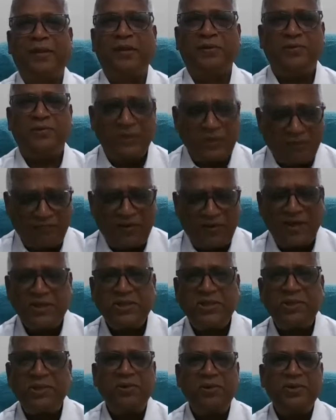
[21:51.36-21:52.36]
So the
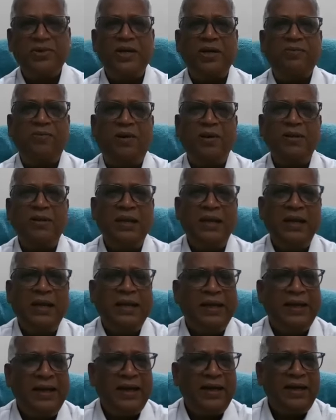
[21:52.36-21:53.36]
first question was,
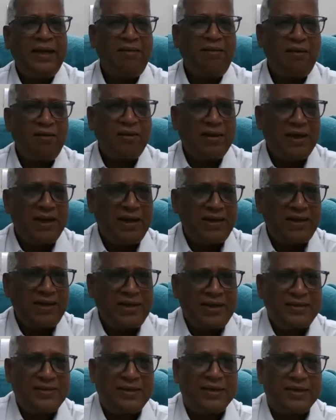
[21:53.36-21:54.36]
he did not
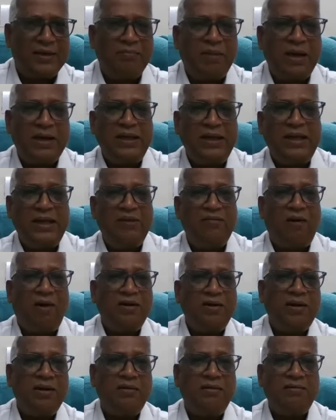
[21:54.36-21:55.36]
criticize it, but he
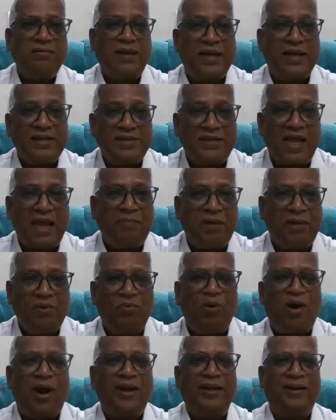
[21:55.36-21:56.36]
wanted to examine
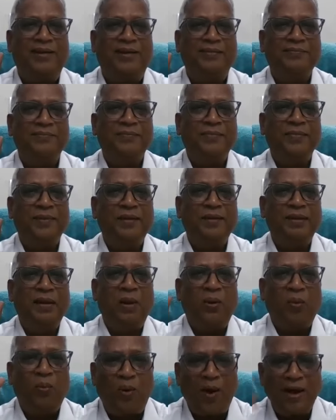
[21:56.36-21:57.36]
why
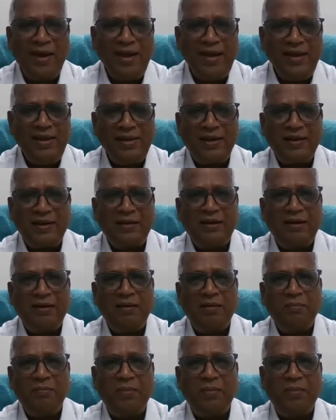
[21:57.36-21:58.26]
the